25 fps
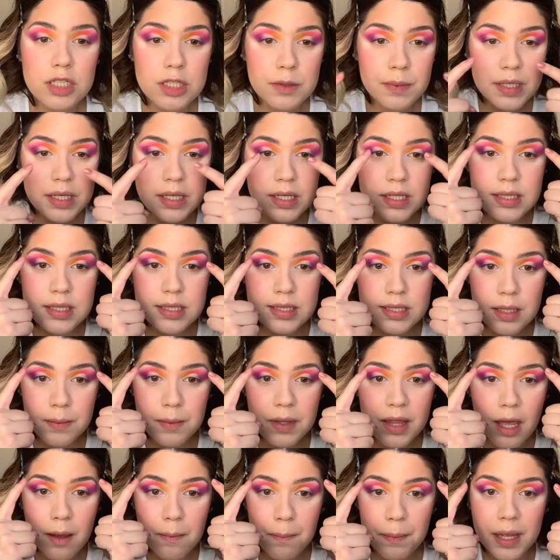just because some
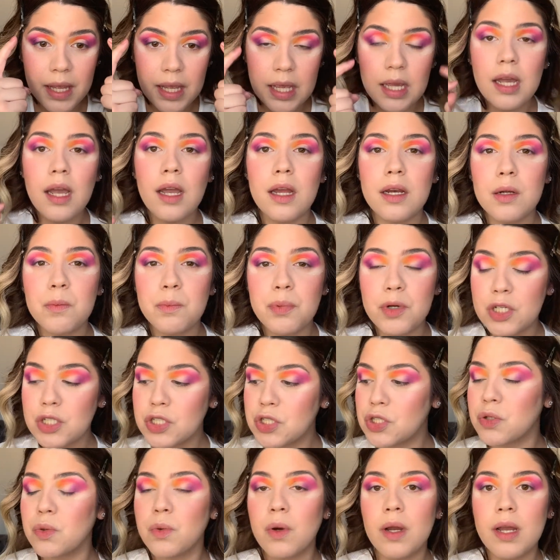of that pink kind of
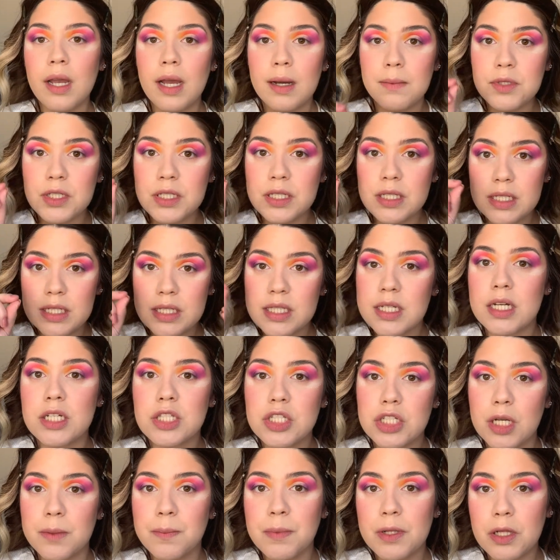brushed away, I'm just gonna
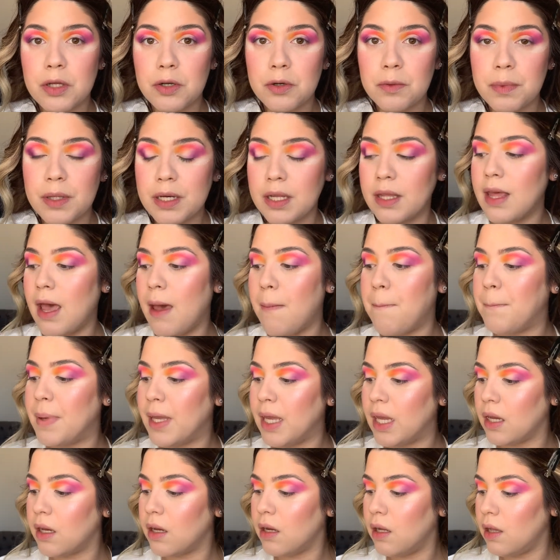touch up a little bit of that
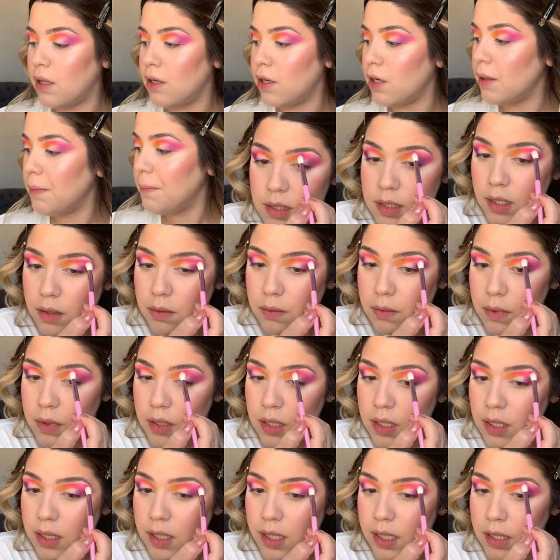pink color because I
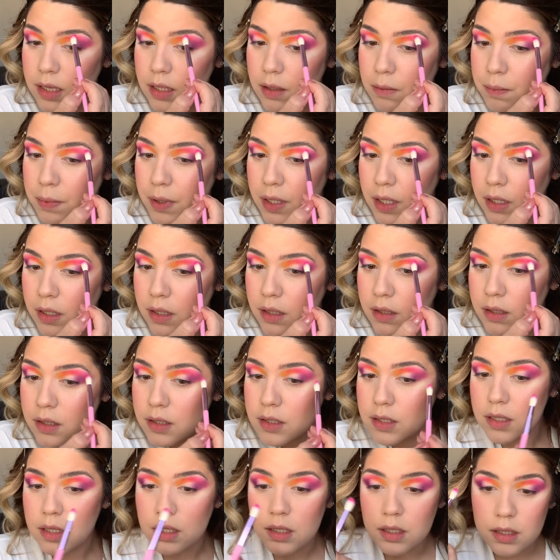really like the pink in
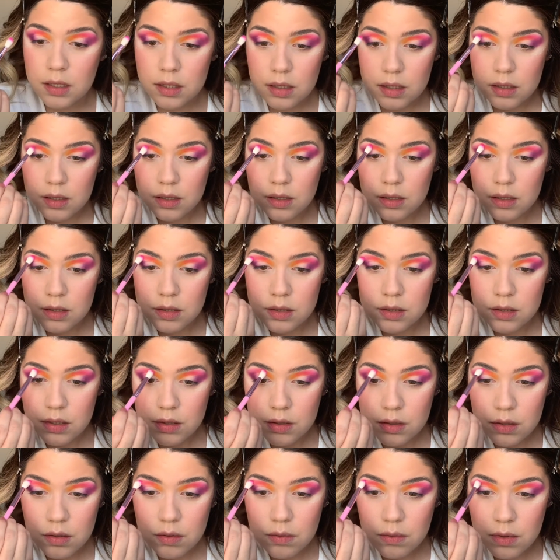this look. I
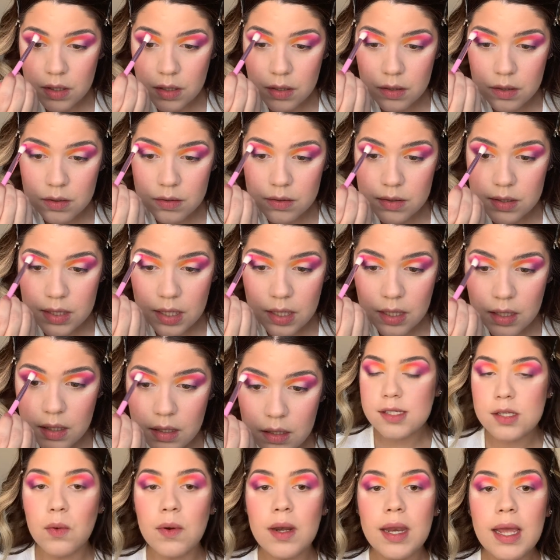don't want to lose that.
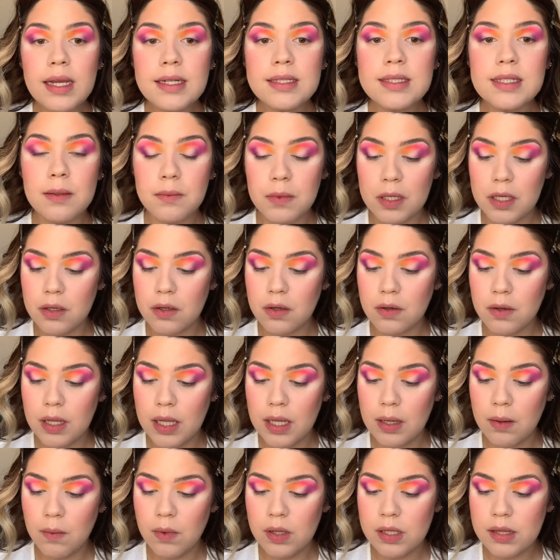So next I'm gonna go
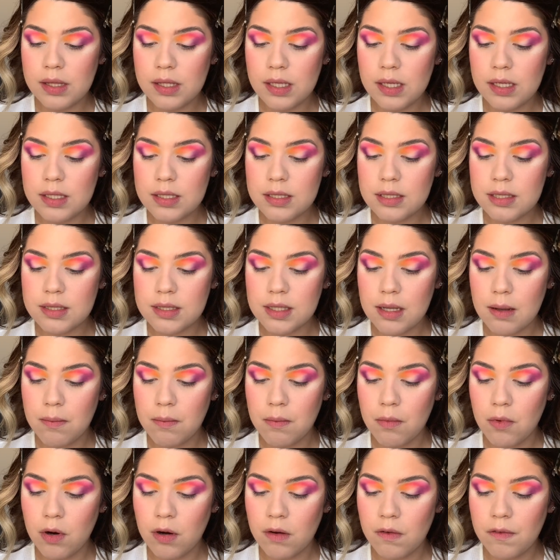in with this
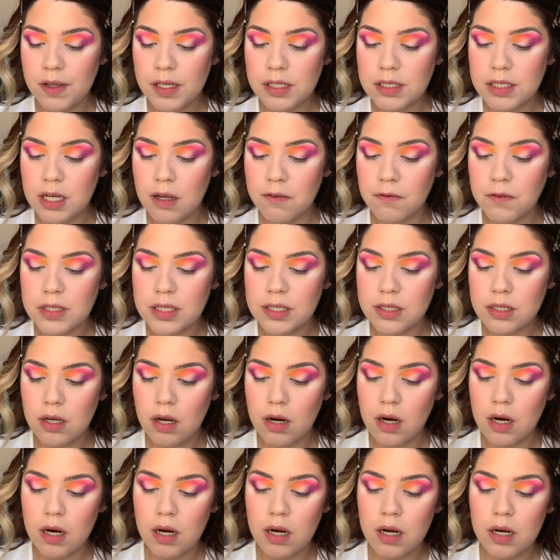Morphe and Jeffree
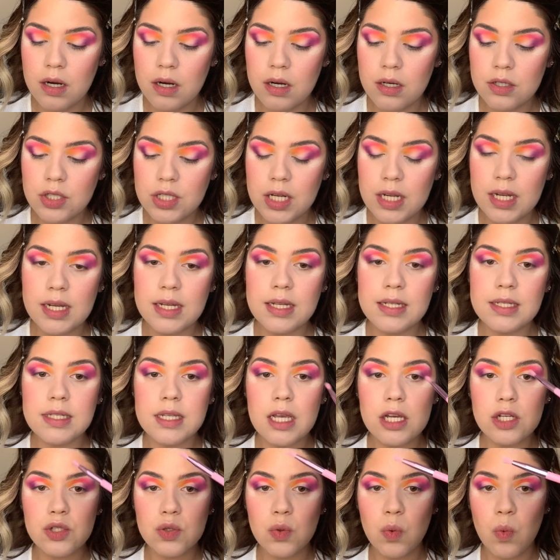Star
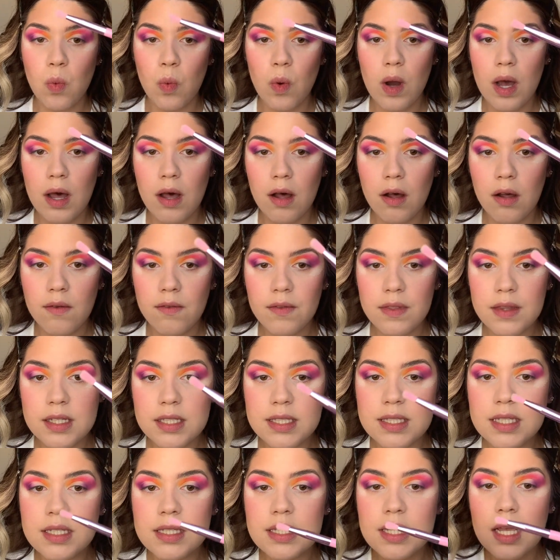JS12.
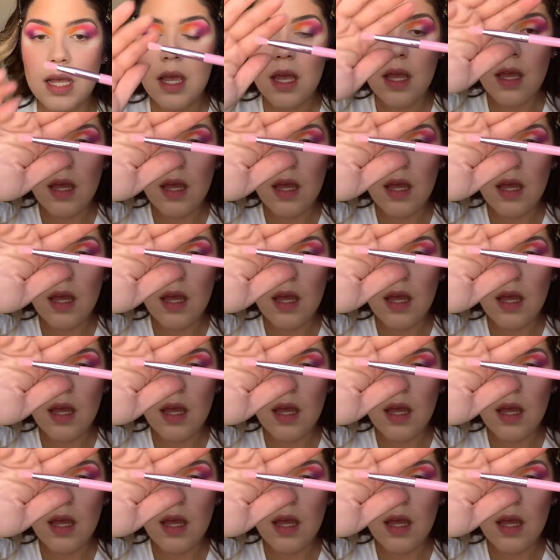This is